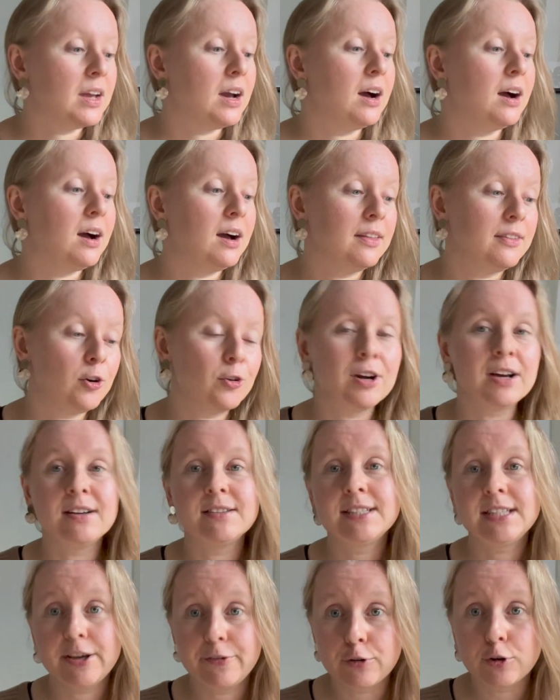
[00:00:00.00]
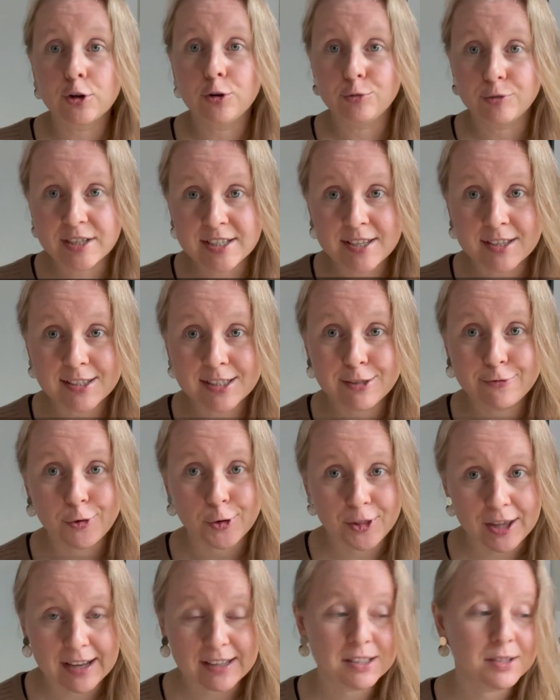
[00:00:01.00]
There are several reasons
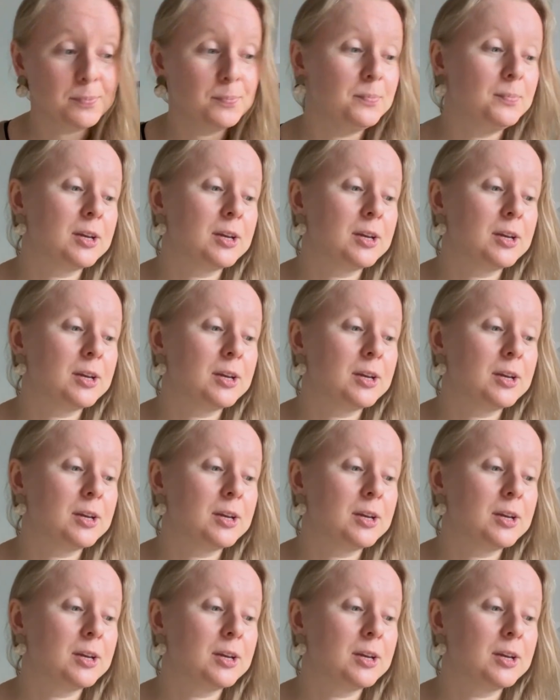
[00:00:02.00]
for that.